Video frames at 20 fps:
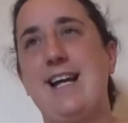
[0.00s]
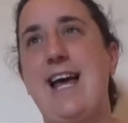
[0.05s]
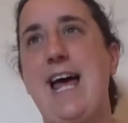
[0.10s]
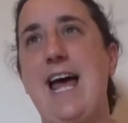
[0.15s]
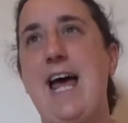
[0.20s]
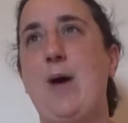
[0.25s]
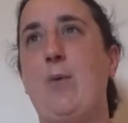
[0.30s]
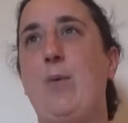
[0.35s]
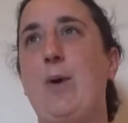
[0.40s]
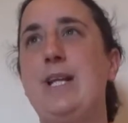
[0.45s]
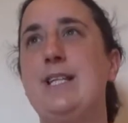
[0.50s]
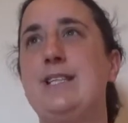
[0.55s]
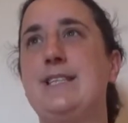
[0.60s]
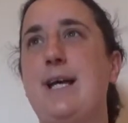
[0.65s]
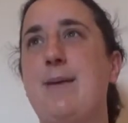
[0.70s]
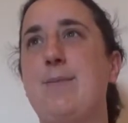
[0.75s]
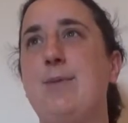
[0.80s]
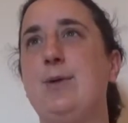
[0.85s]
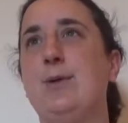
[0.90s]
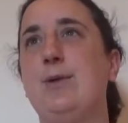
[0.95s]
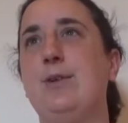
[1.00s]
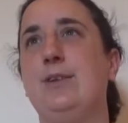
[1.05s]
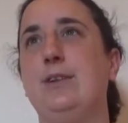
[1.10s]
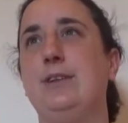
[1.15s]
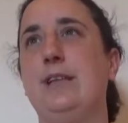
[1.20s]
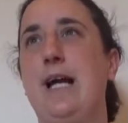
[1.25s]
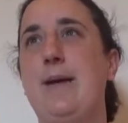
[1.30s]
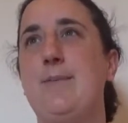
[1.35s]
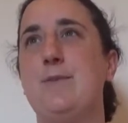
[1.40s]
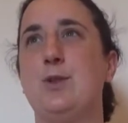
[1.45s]
When Samuel,
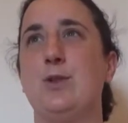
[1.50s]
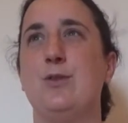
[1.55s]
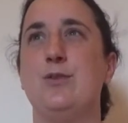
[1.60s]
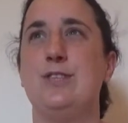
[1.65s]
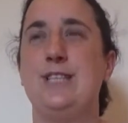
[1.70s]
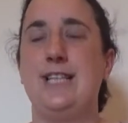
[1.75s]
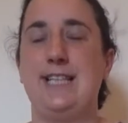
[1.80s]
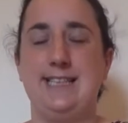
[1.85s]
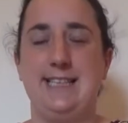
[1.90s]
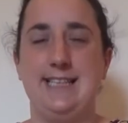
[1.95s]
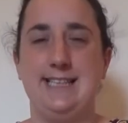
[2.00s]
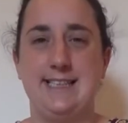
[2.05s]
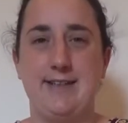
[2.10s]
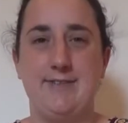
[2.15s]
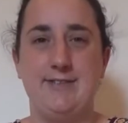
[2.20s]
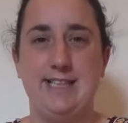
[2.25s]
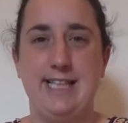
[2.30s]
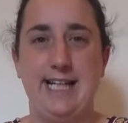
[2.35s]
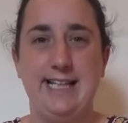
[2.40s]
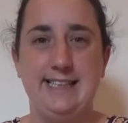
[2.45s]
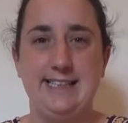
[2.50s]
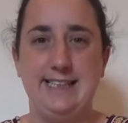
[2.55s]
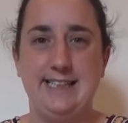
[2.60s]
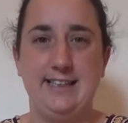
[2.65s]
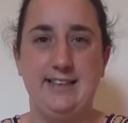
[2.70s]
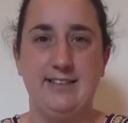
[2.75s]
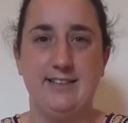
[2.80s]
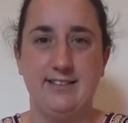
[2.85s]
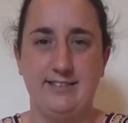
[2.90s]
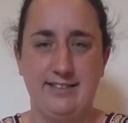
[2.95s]
sort of 16, 17,
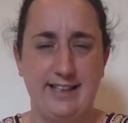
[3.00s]
18,